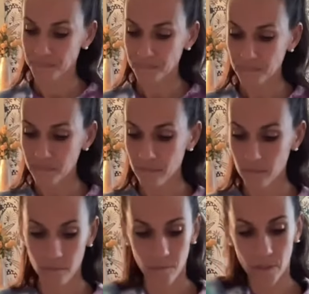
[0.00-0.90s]

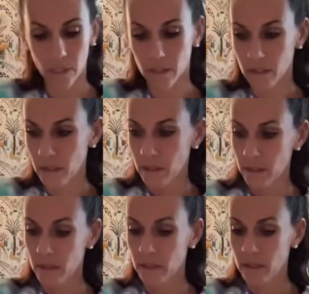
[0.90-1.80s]

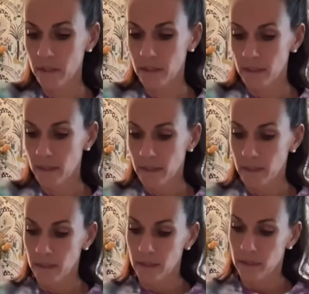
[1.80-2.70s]

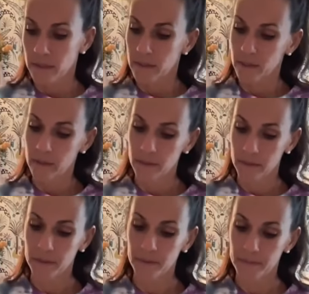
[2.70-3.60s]

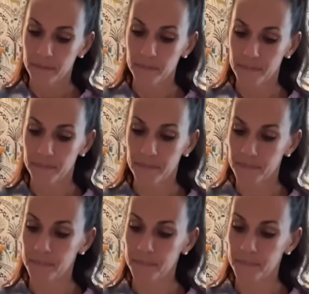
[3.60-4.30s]
(no one is talking)